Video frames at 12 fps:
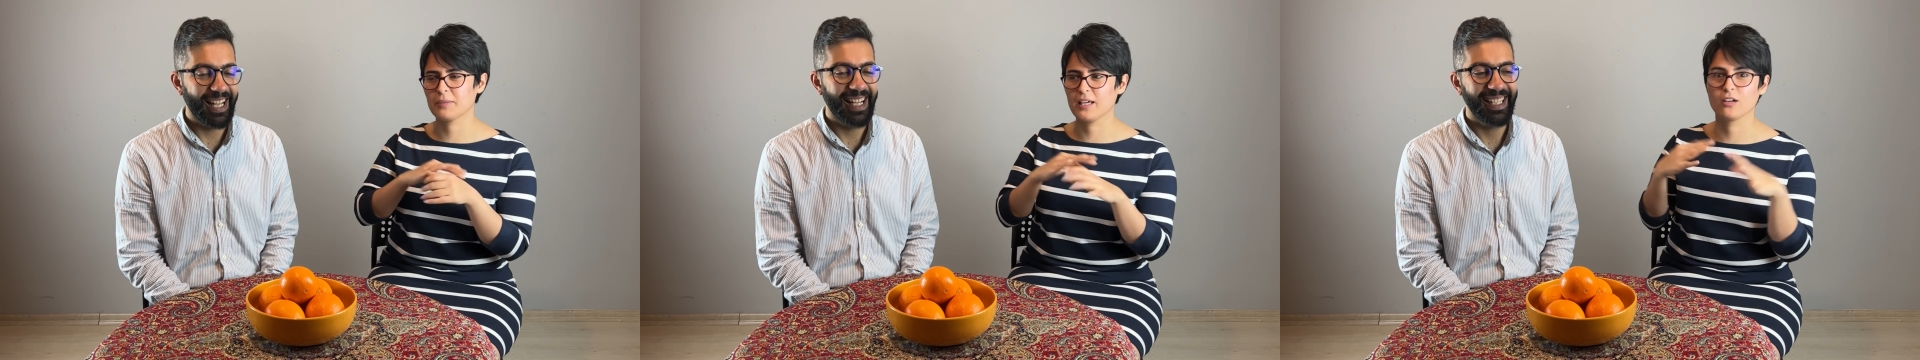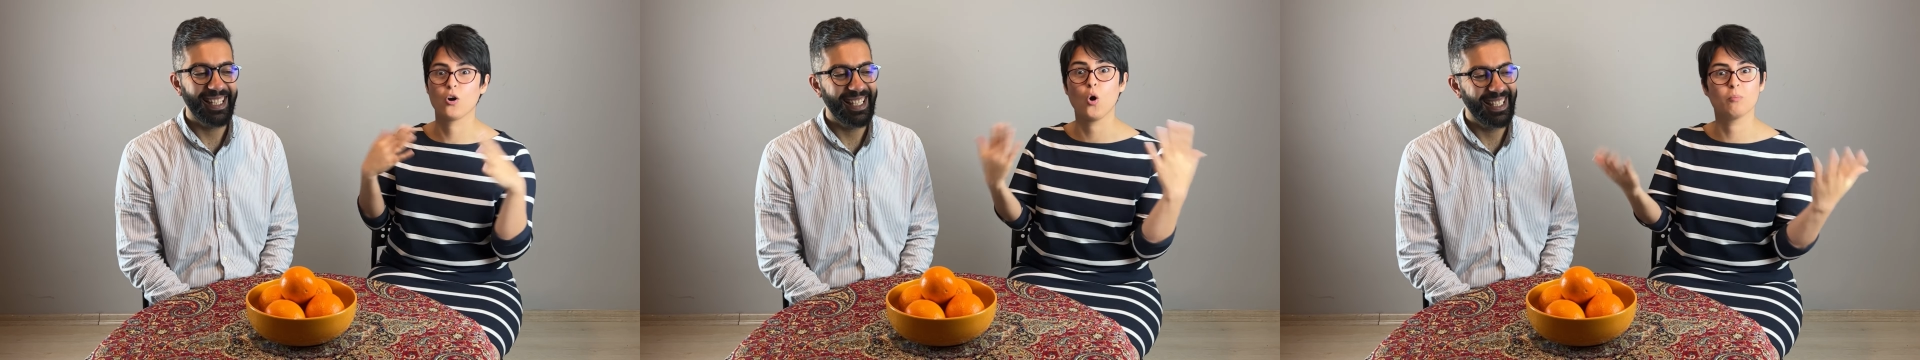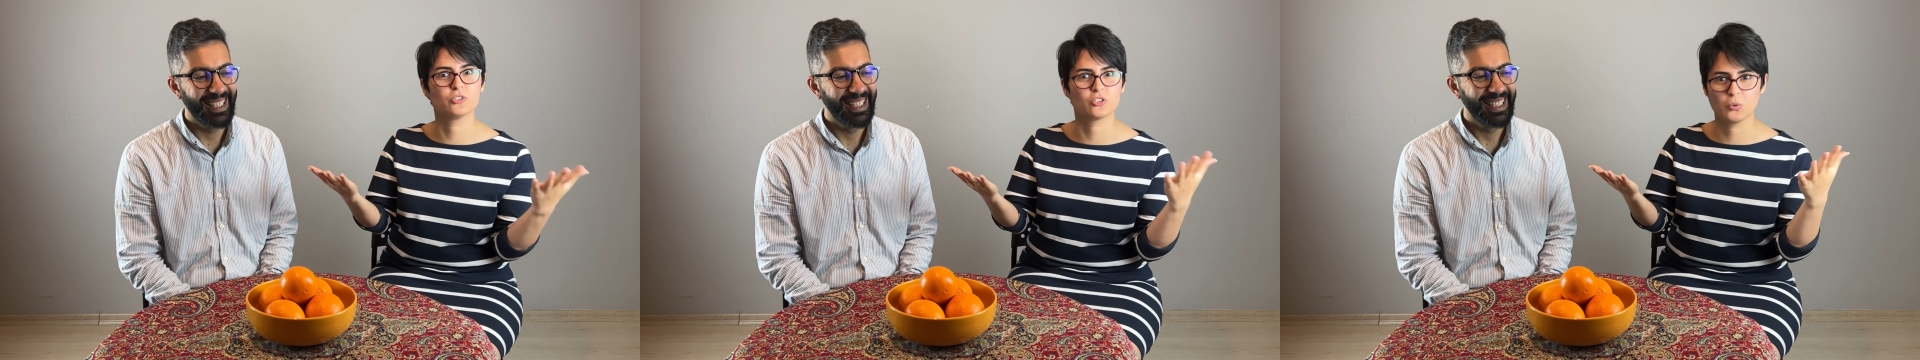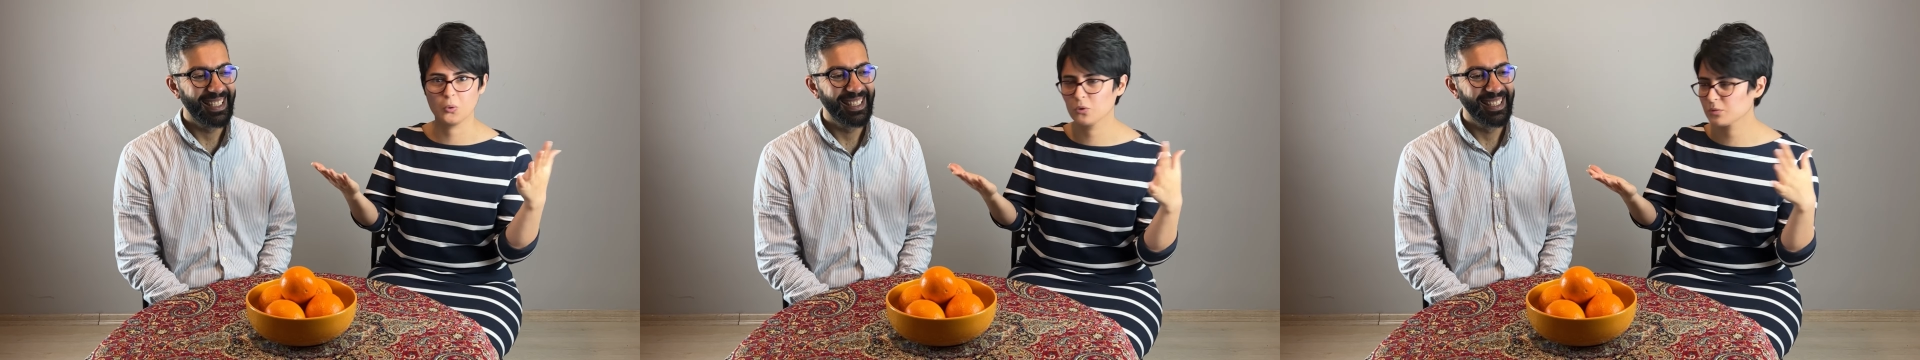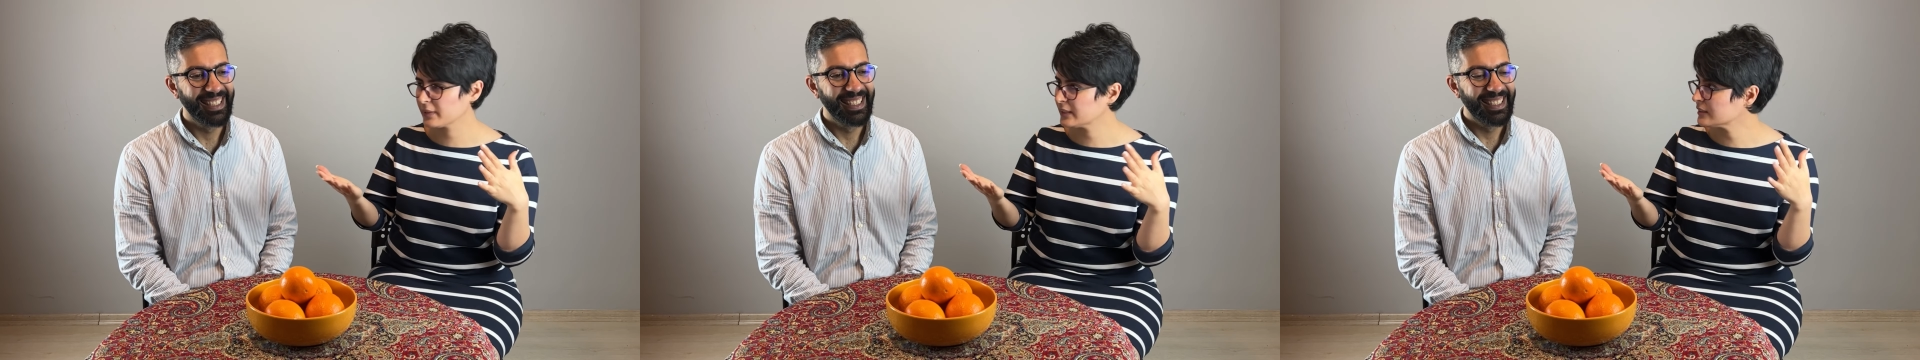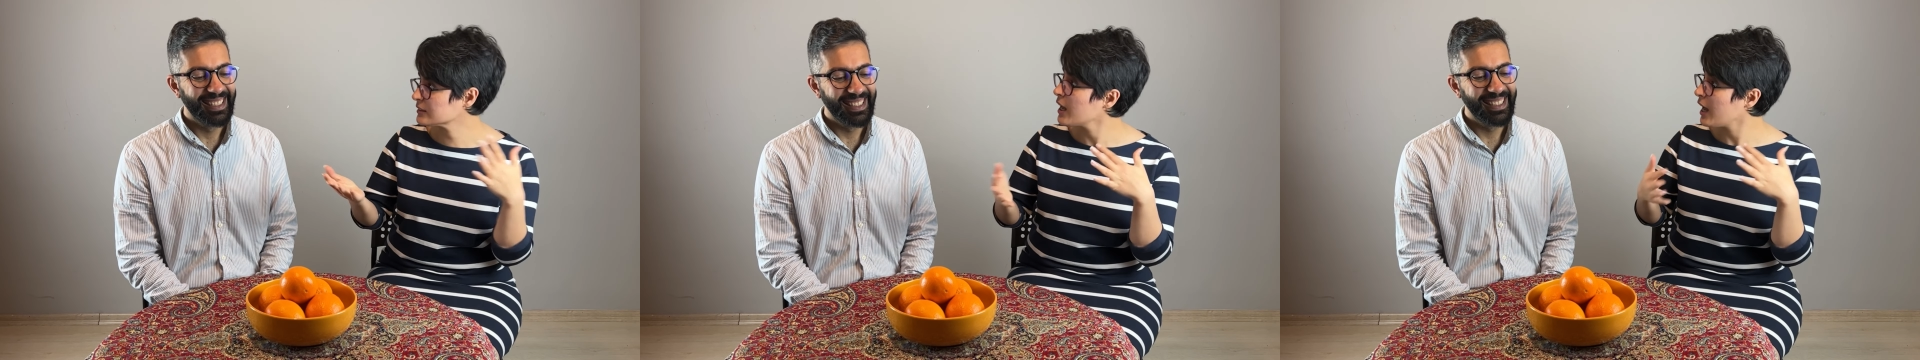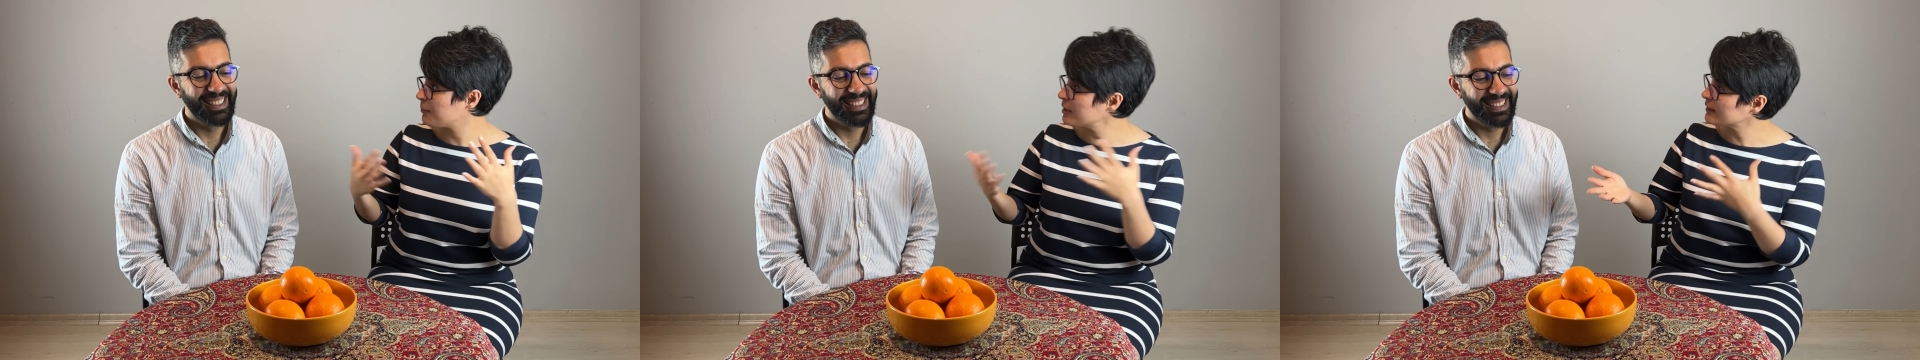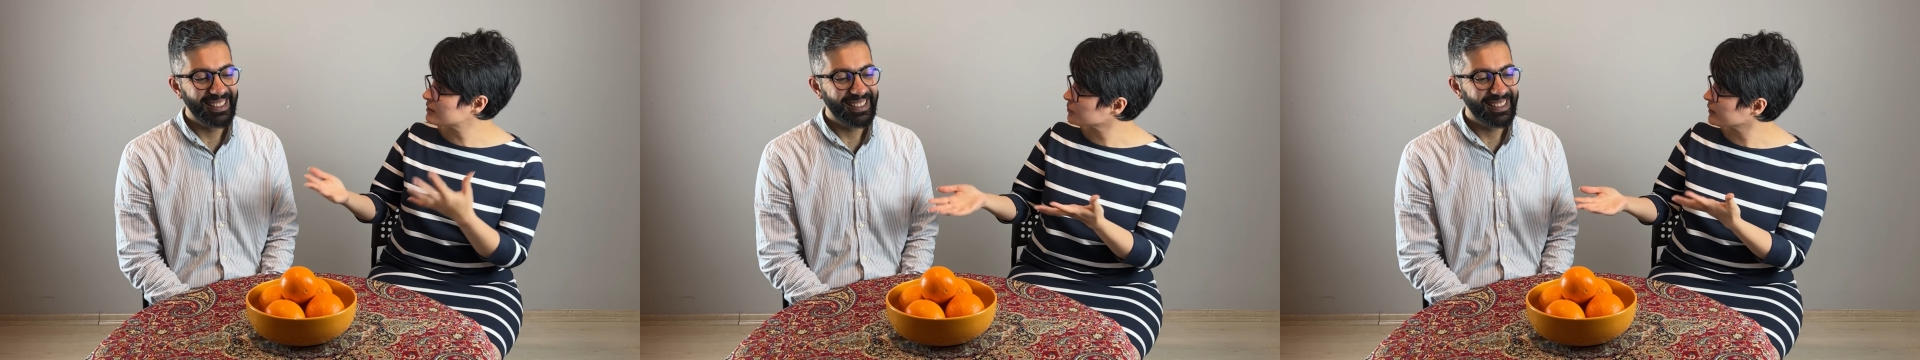Speaker 1: being homeschooled, because I mean,
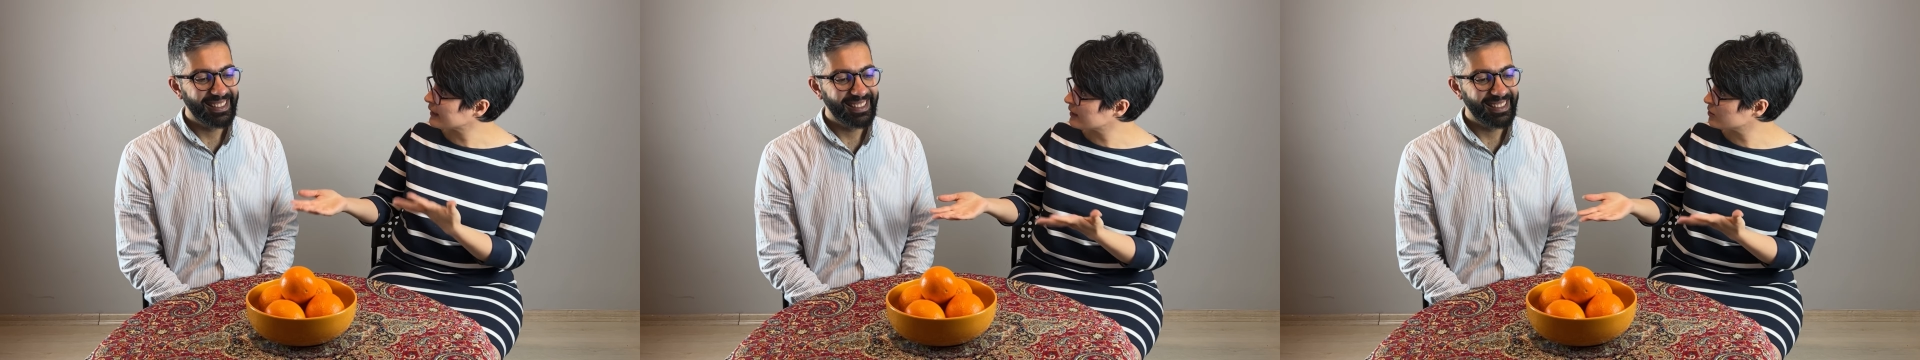it's really